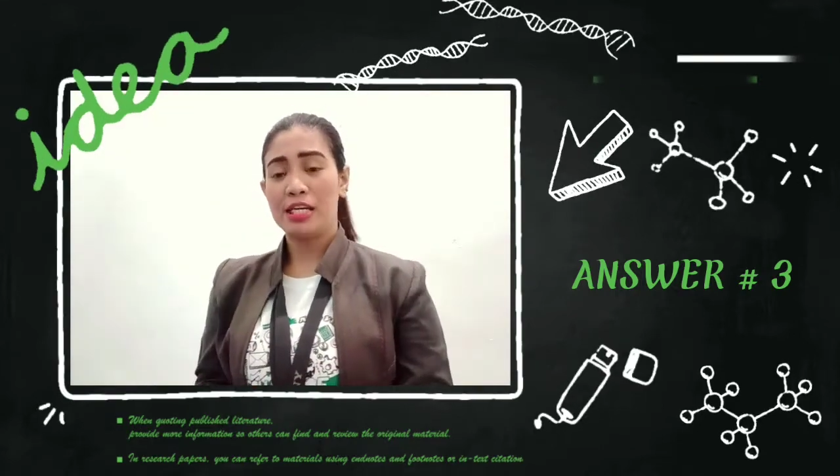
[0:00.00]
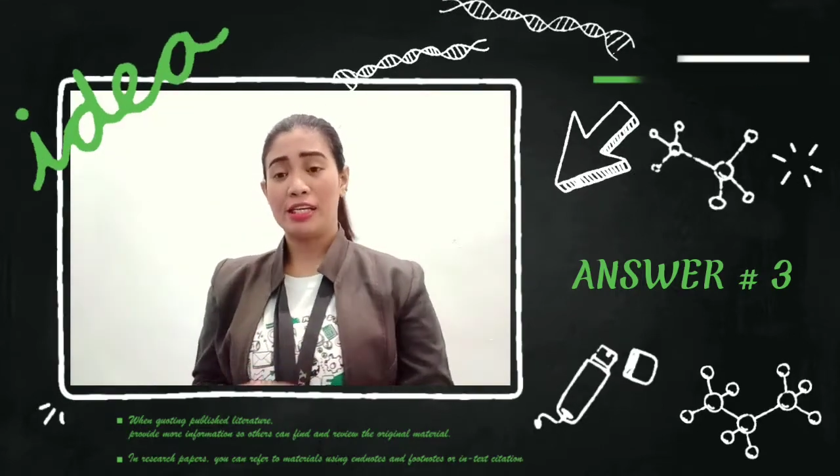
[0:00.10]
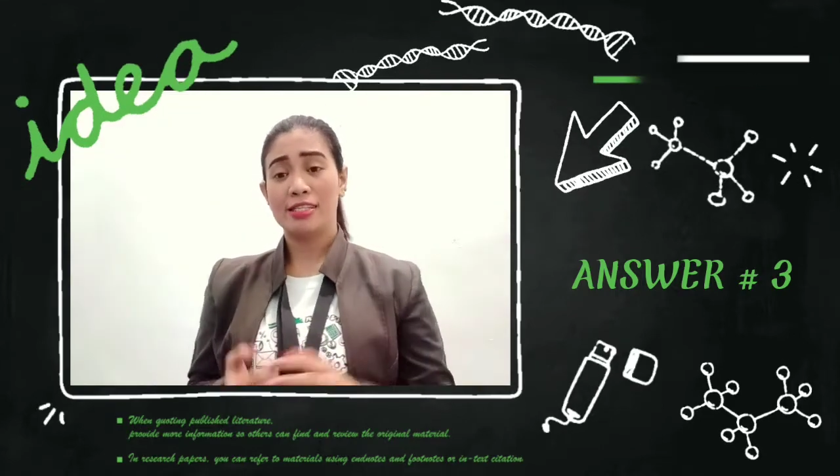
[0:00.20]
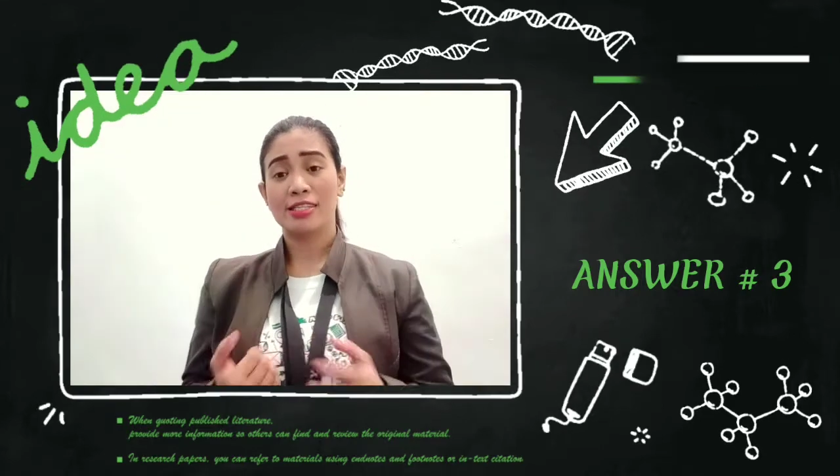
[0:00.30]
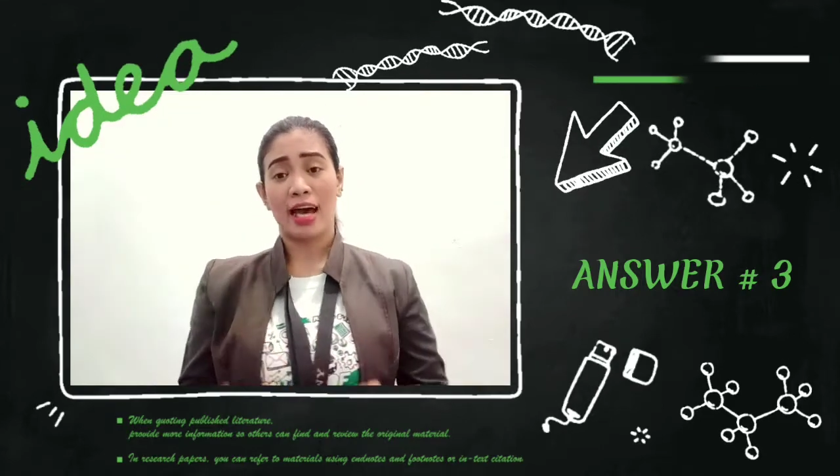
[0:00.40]

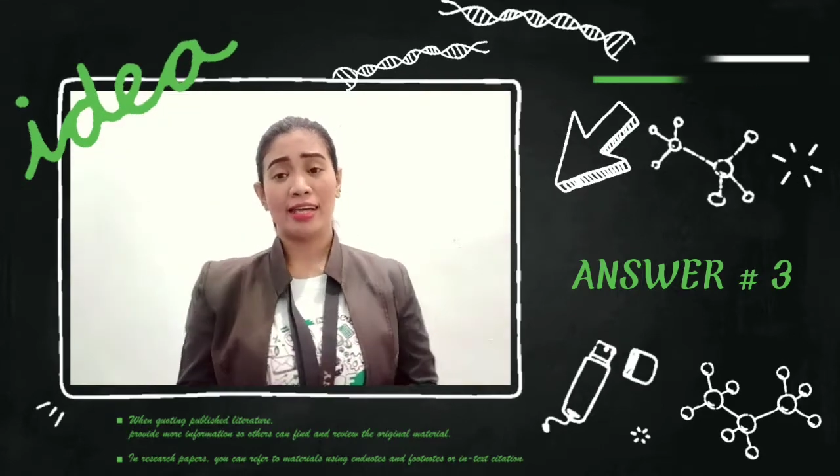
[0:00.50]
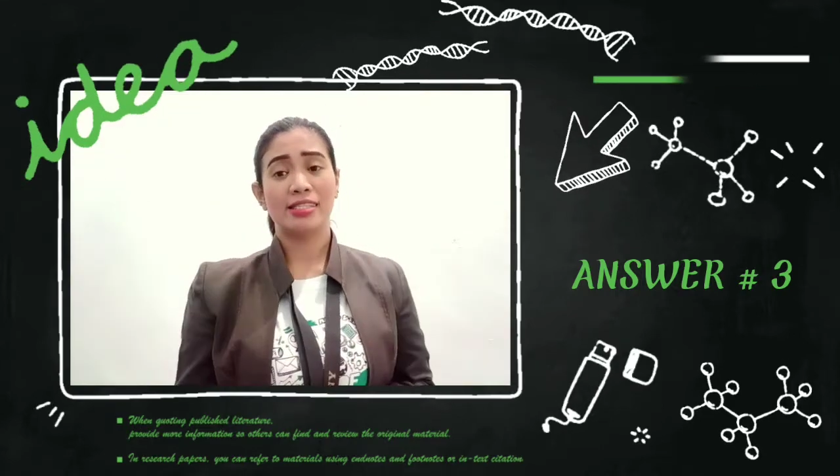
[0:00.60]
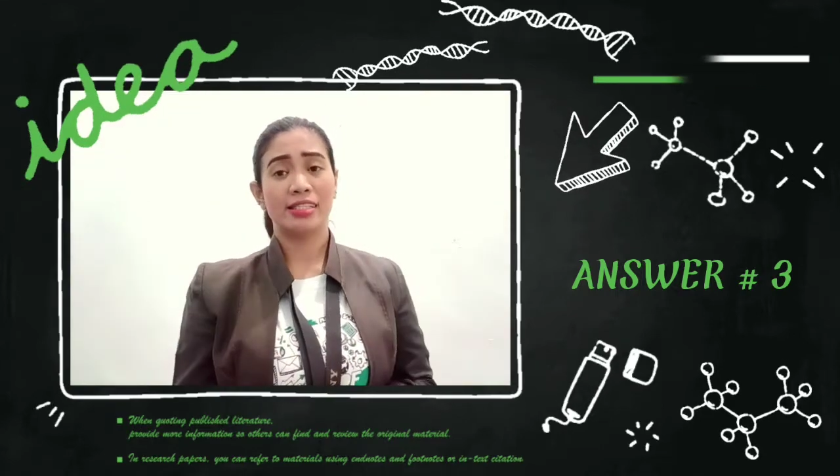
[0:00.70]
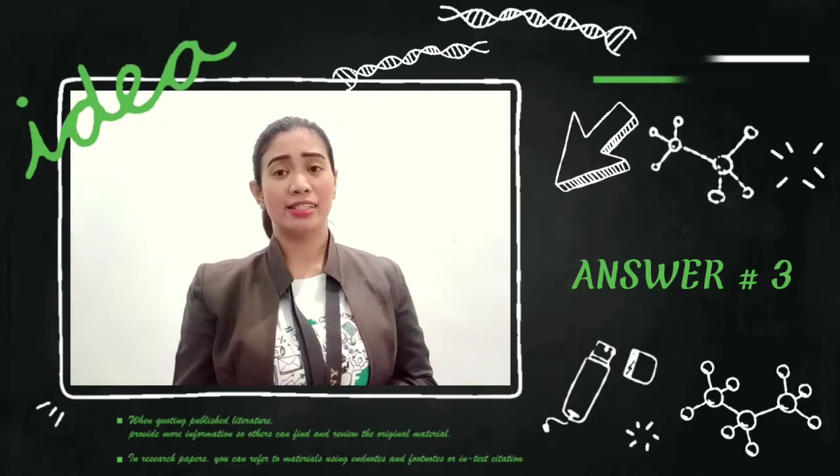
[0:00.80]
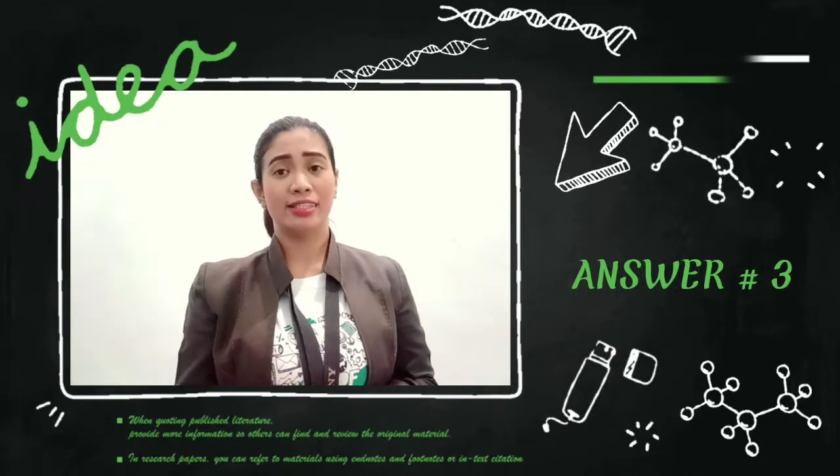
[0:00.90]

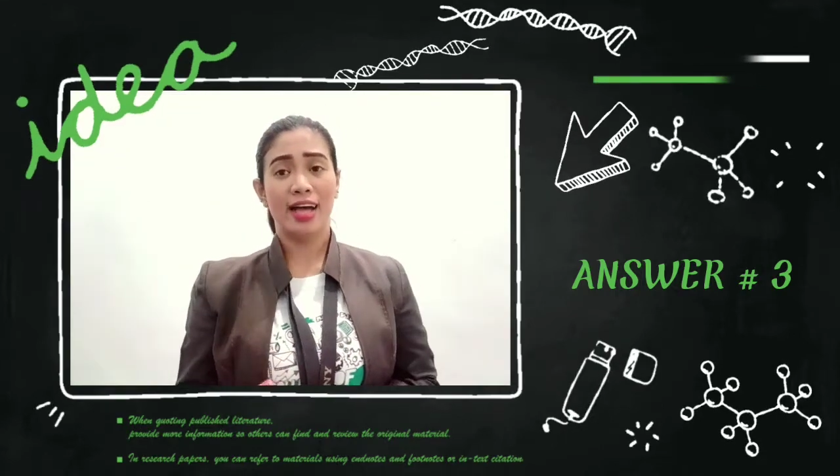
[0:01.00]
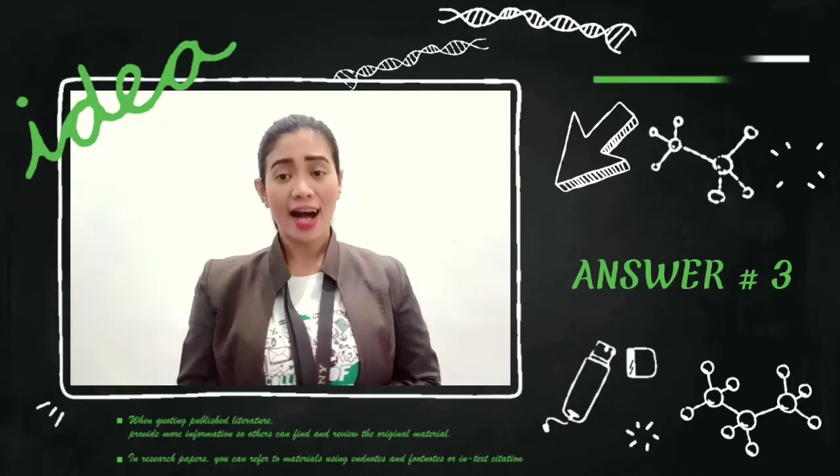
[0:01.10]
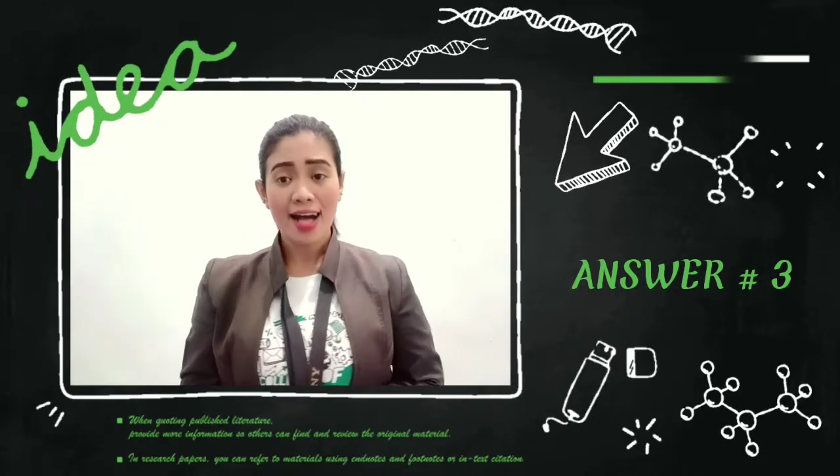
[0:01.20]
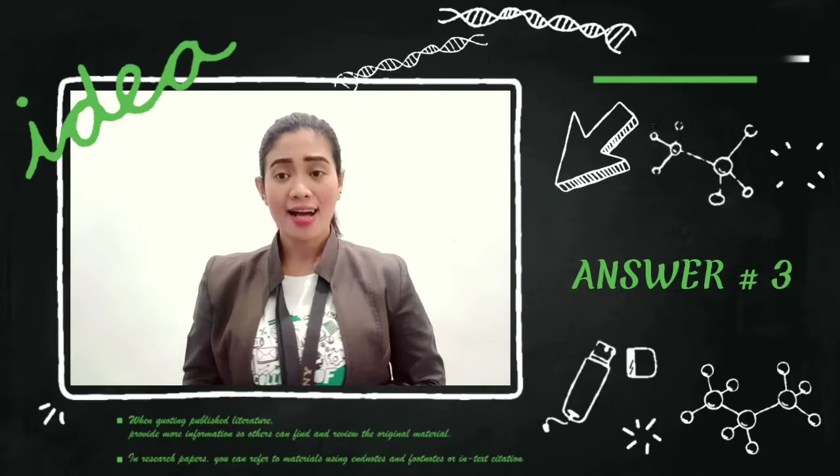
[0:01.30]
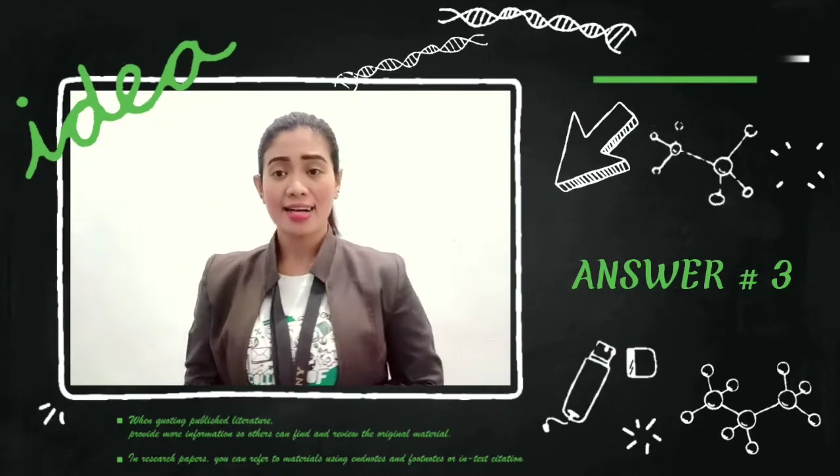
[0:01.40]
entitled
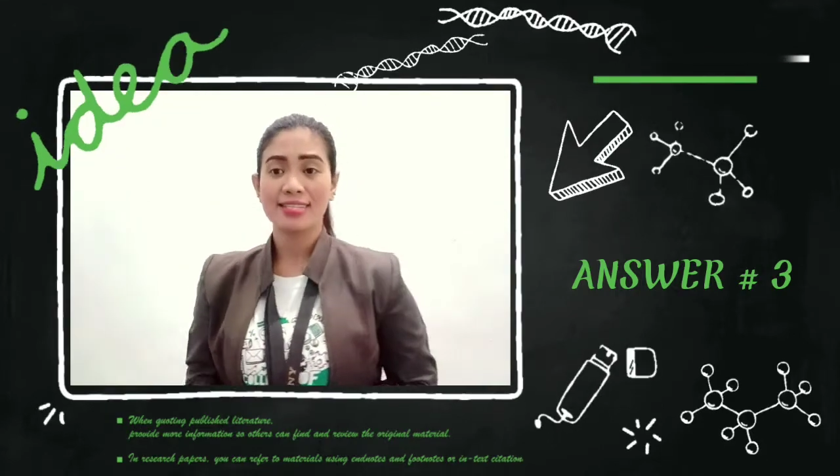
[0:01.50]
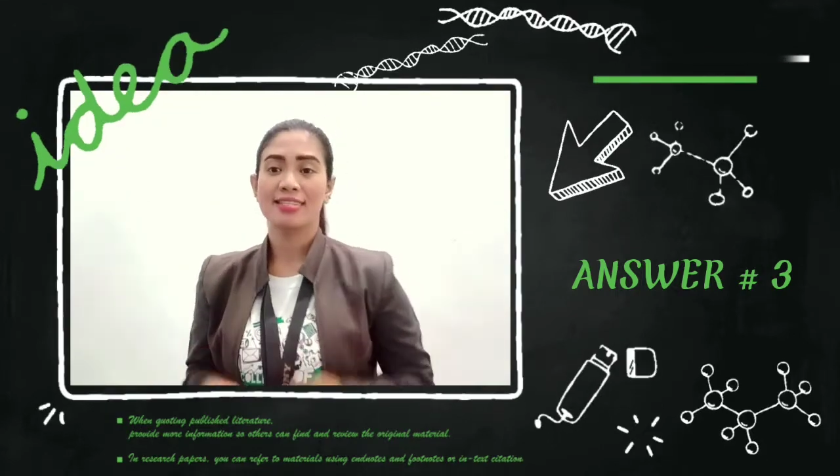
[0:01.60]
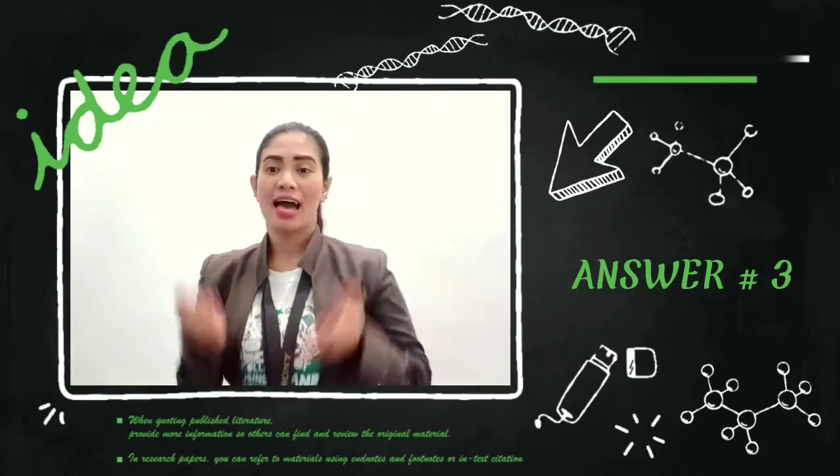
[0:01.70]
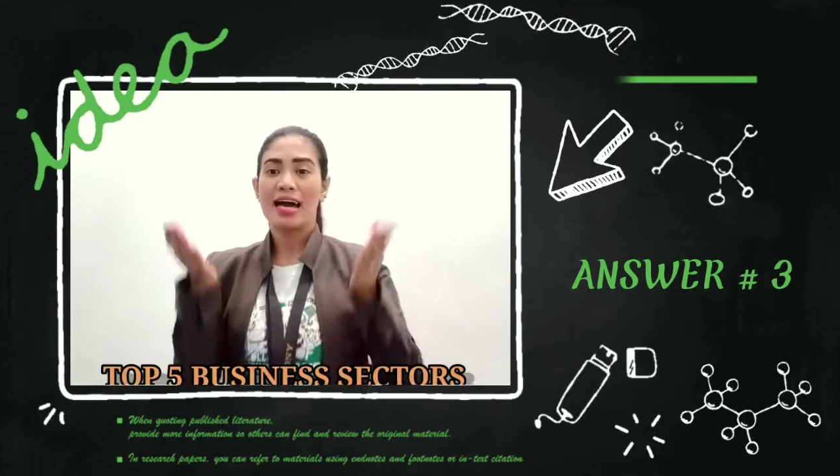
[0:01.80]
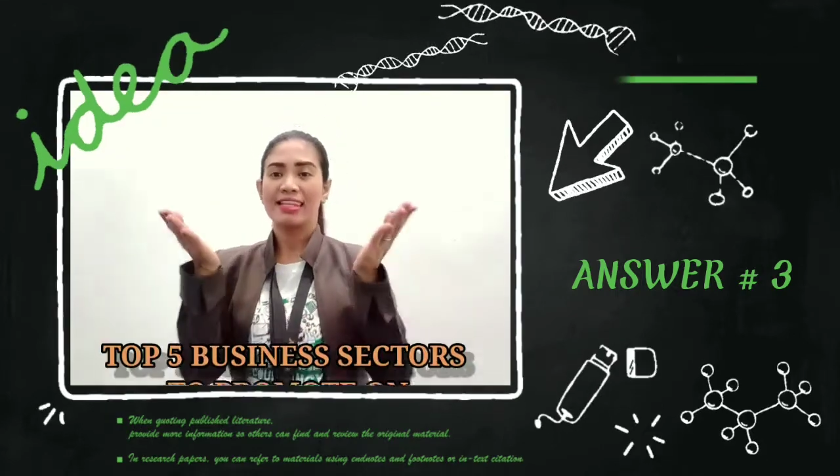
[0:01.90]

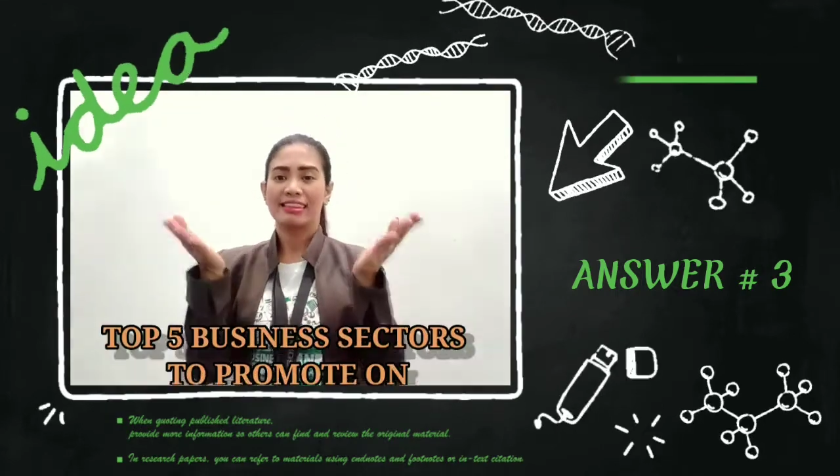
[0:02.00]
as